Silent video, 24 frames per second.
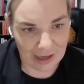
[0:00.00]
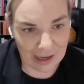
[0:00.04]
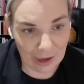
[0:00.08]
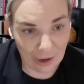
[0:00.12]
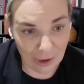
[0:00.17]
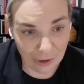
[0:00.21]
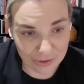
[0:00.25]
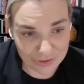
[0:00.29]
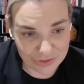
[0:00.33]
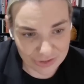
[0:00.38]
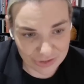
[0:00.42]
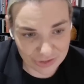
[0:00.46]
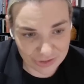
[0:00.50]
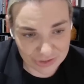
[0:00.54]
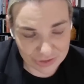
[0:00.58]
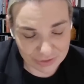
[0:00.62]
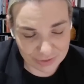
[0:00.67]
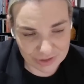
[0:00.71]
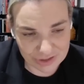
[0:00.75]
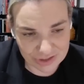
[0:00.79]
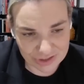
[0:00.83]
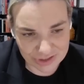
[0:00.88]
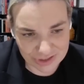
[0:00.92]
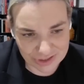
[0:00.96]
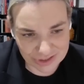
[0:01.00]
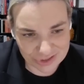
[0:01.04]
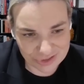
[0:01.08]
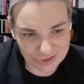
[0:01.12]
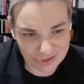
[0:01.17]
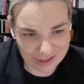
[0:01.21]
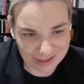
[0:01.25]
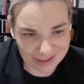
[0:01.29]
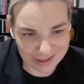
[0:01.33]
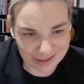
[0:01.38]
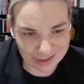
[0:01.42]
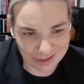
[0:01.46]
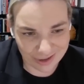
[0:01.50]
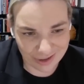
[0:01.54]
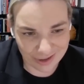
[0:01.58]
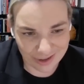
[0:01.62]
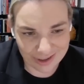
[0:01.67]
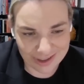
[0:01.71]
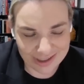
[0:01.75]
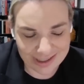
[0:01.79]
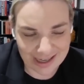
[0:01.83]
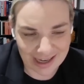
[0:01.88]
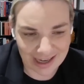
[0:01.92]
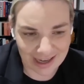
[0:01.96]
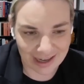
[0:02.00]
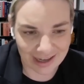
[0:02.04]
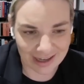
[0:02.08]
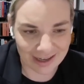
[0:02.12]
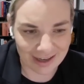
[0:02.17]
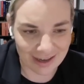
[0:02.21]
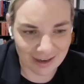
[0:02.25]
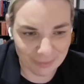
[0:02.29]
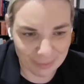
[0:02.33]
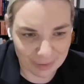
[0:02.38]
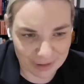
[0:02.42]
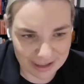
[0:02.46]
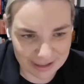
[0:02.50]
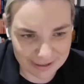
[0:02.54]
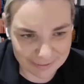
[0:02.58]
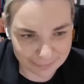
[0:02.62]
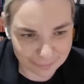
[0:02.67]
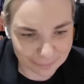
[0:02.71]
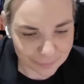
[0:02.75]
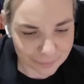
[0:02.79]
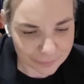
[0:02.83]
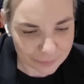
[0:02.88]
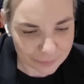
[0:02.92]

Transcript: OCIS, which is an Australian-owned company